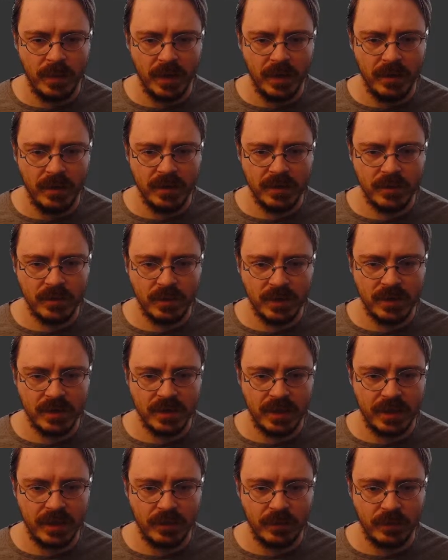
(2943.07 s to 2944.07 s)
but this one is
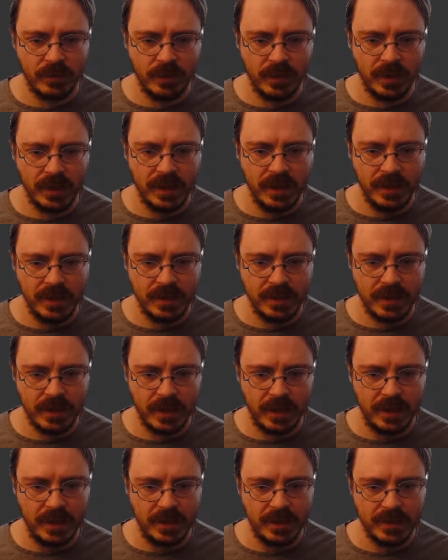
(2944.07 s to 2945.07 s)
like a really
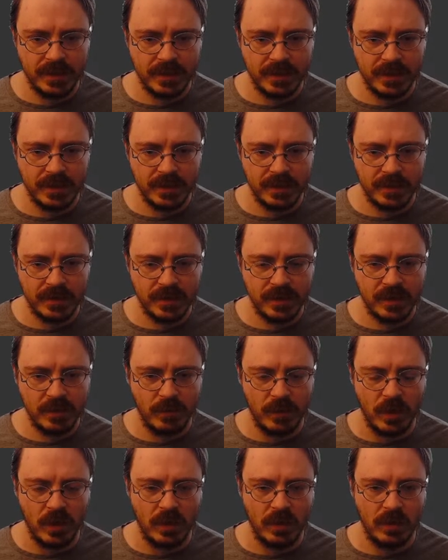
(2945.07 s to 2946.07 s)
tight,
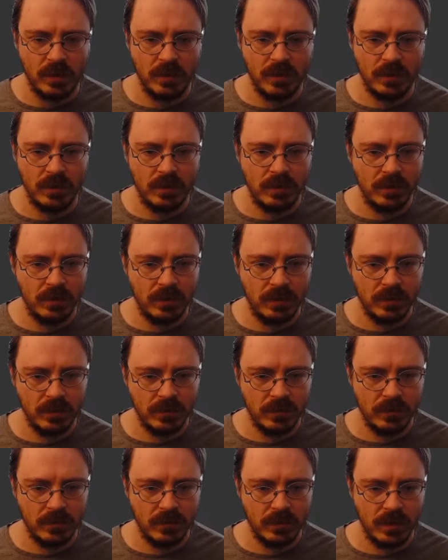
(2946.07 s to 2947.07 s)
small
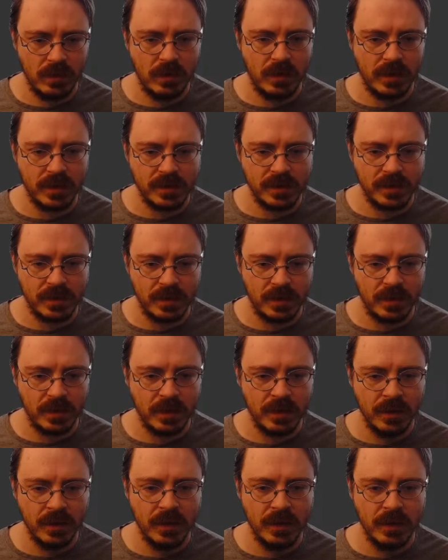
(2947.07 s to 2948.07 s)
cluster.